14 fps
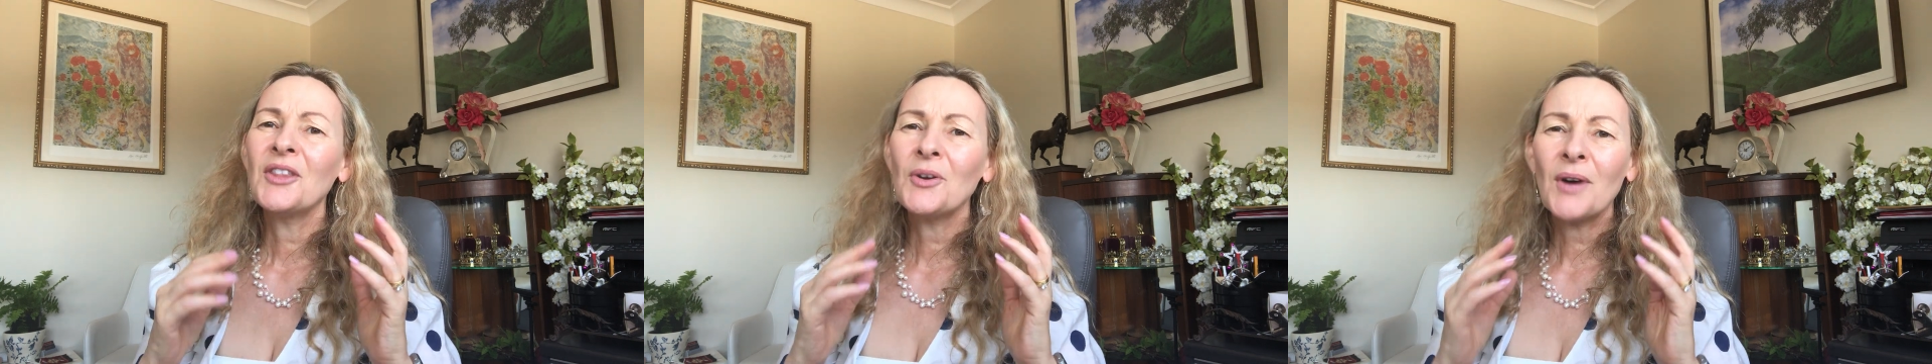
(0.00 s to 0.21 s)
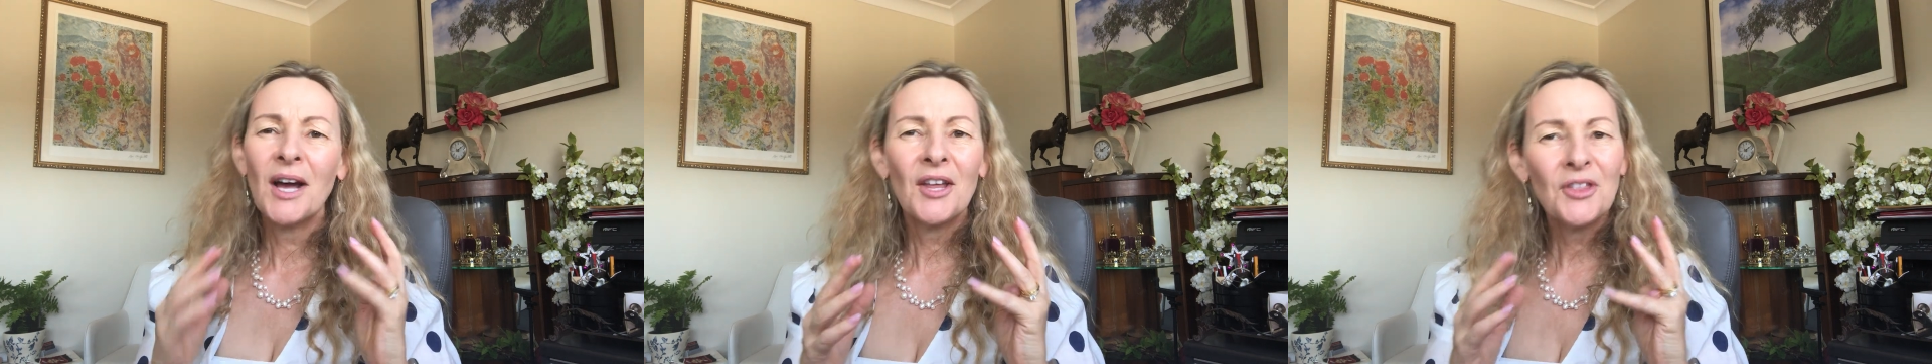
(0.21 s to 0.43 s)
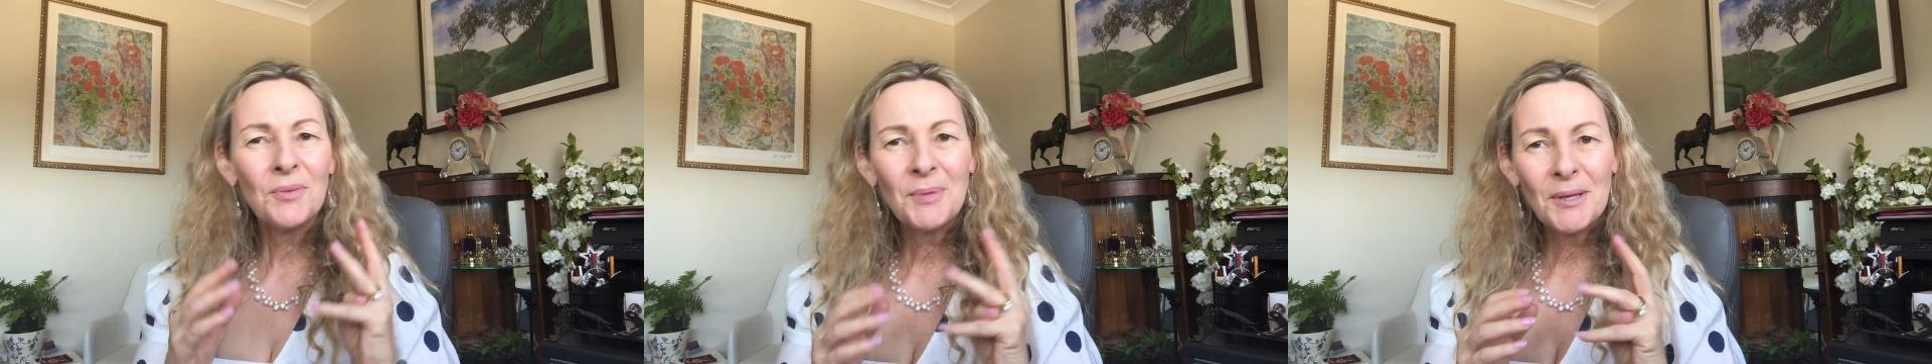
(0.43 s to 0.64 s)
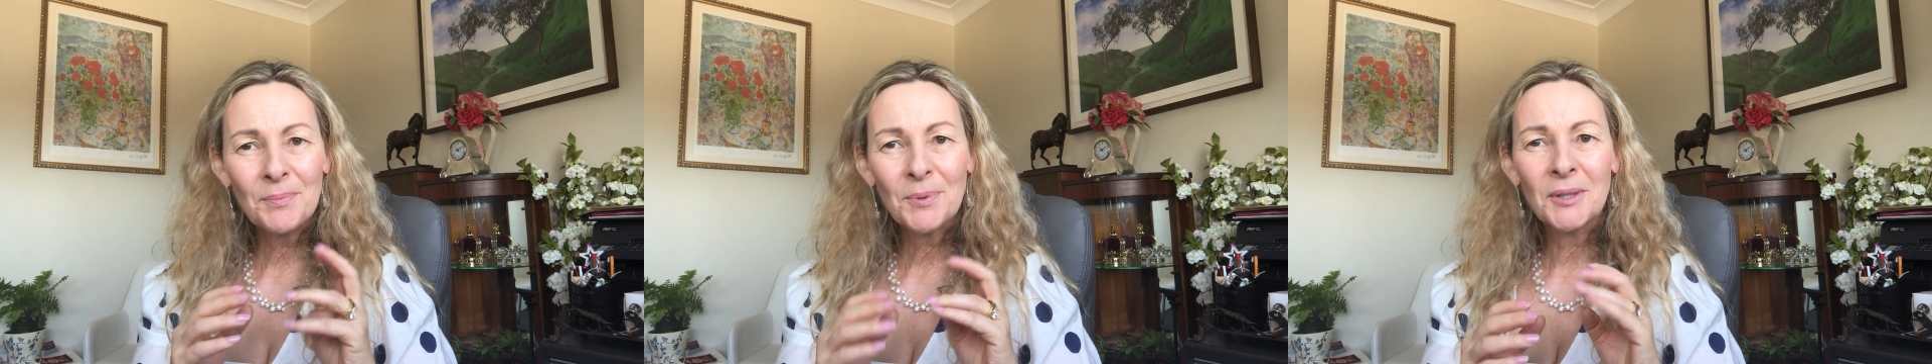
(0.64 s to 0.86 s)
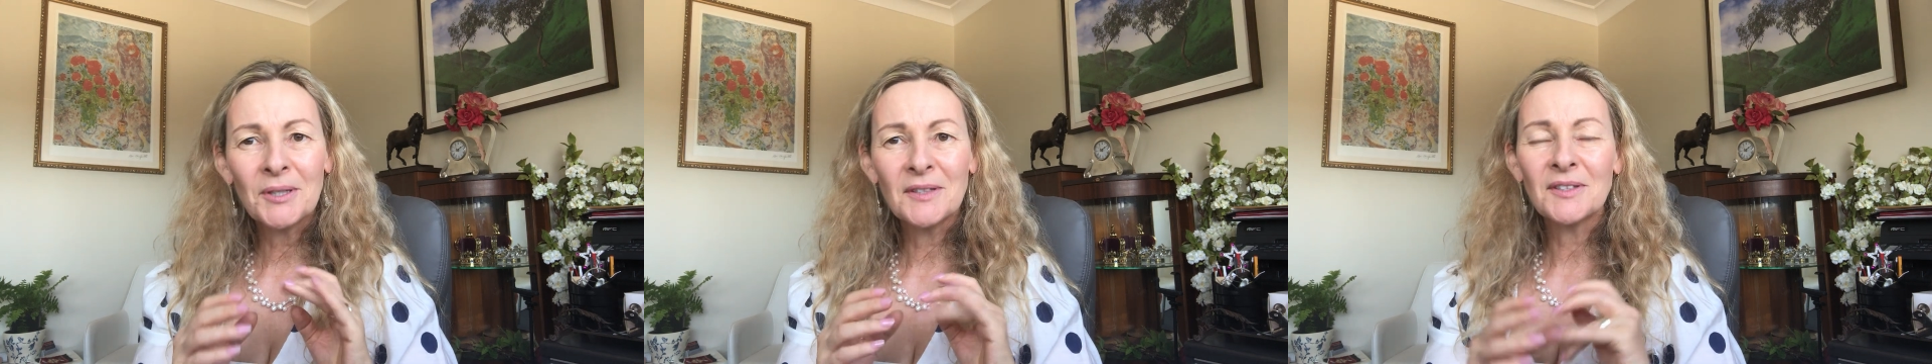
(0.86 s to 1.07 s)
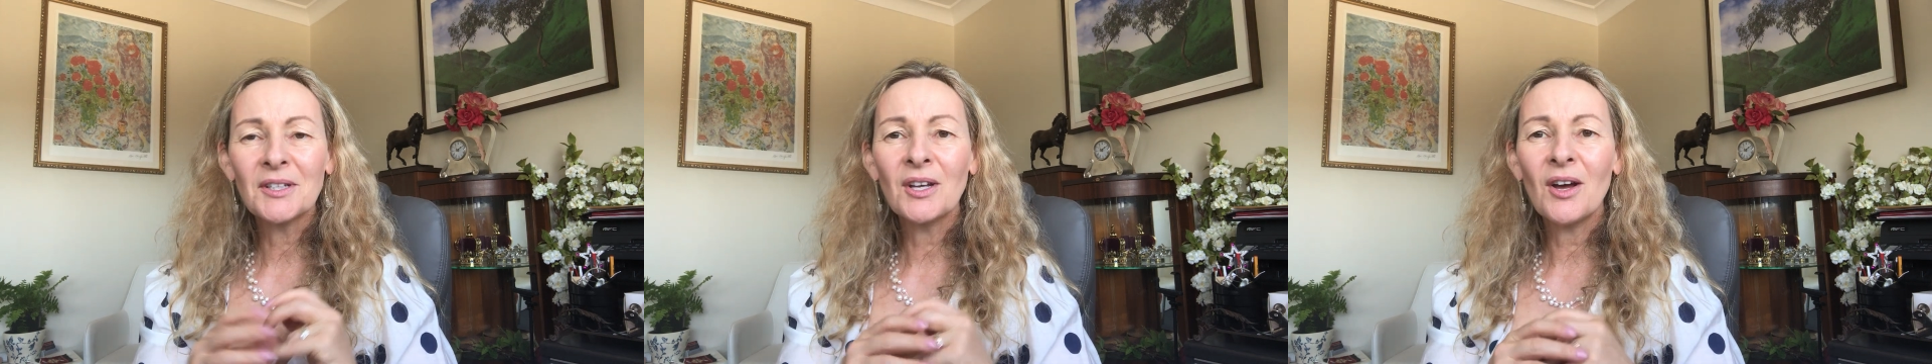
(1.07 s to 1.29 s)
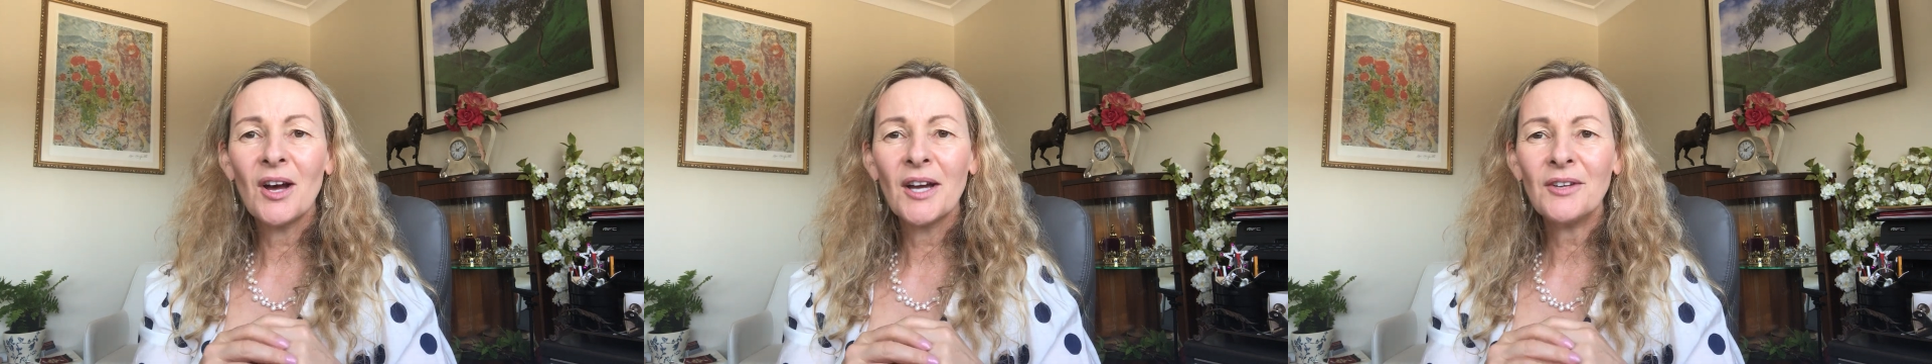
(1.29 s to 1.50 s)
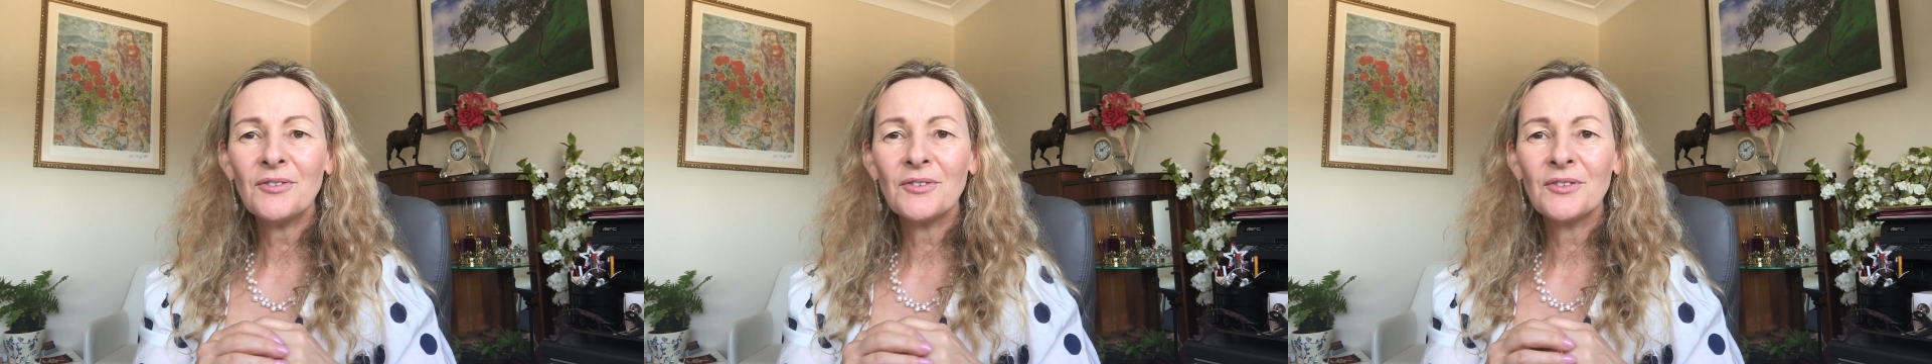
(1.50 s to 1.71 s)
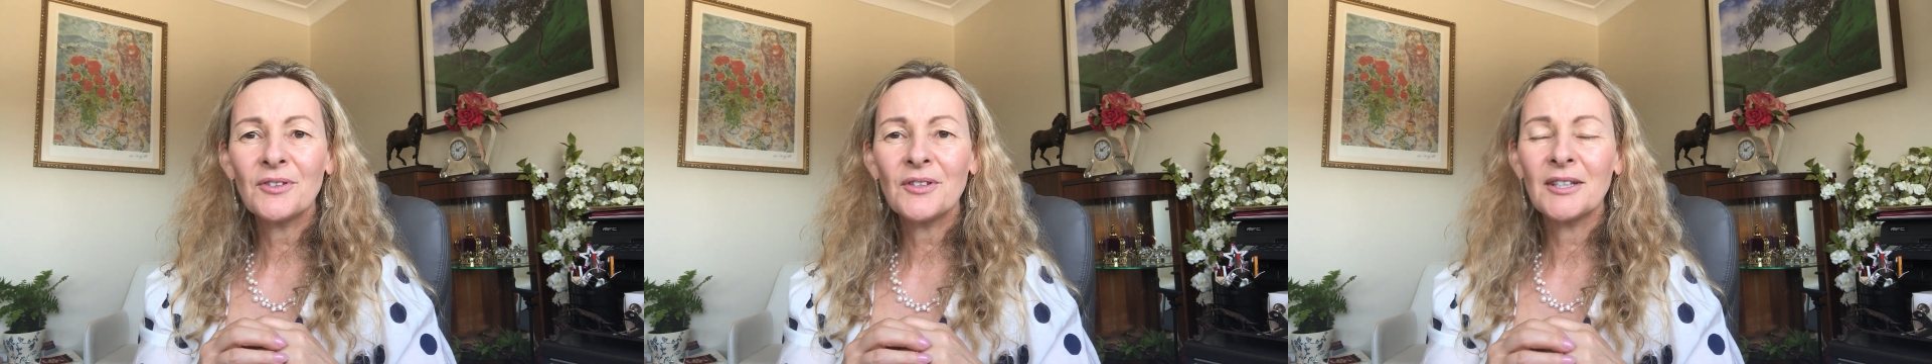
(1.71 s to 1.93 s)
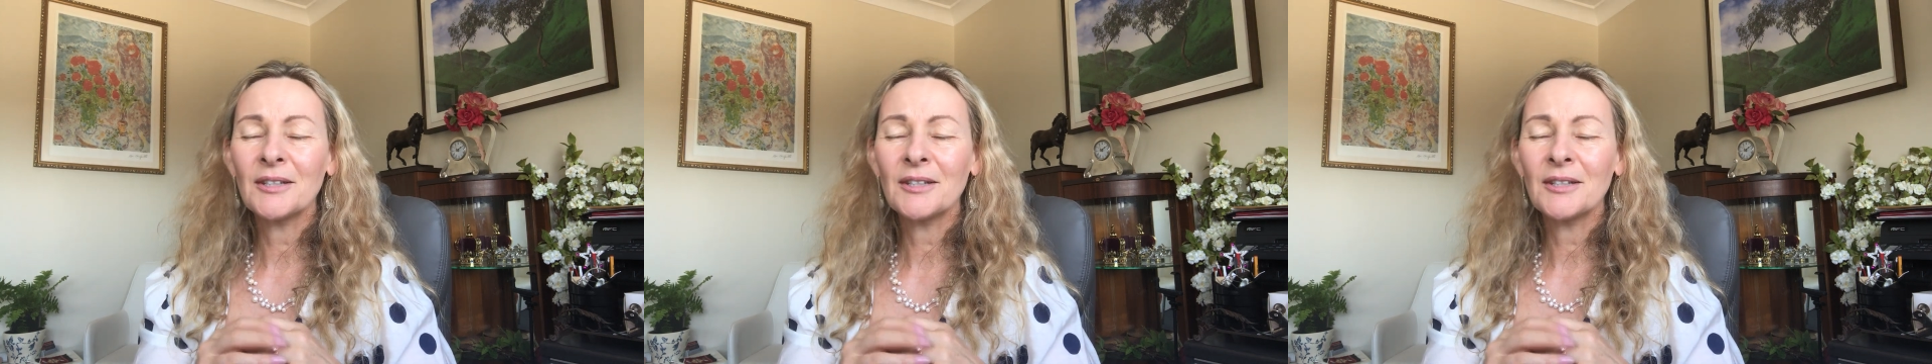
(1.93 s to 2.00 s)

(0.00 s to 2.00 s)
there were other people in his life,